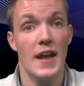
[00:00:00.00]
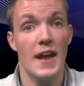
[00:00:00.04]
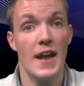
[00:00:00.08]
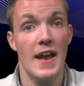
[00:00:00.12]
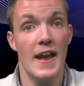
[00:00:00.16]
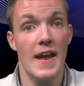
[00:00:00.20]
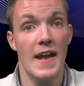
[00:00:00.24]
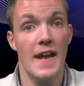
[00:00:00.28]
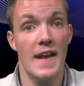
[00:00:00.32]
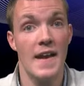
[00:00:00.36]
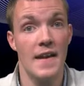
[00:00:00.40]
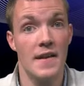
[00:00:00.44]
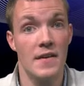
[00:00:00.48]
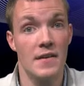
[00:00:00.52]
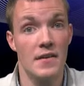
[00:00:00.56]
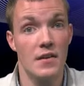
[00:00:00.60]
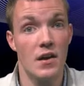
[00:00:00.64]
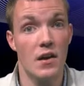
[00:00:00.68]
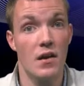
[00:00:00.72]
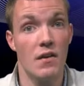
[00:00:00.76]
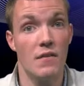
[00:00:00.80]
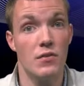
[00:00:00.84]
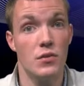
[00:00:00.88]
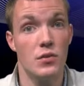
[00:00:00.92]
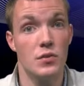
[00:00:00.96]
And
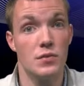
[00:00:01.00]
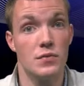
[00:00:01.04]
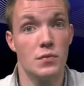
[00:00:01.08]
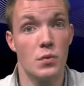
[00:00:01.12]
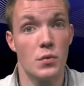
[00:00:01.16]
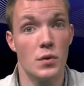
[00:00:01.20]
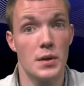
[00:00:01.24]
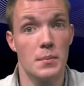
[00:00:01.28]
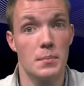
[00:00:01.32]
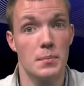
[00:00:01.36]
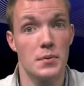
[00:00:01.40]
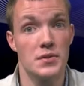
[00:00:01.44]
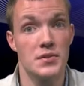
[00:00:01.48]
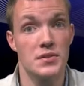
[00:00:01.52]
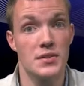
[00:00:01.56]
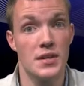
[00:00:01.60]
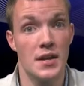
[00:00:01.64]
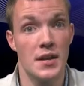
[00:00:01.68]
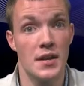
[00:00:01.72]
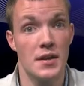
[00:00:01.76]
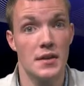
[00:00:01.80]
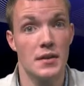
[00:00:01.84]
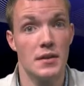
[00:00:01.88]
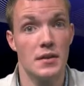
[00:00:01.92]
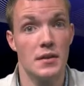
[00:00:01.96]
of those
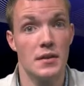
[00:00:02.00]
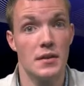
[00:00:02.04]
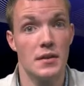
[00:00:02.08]
40%,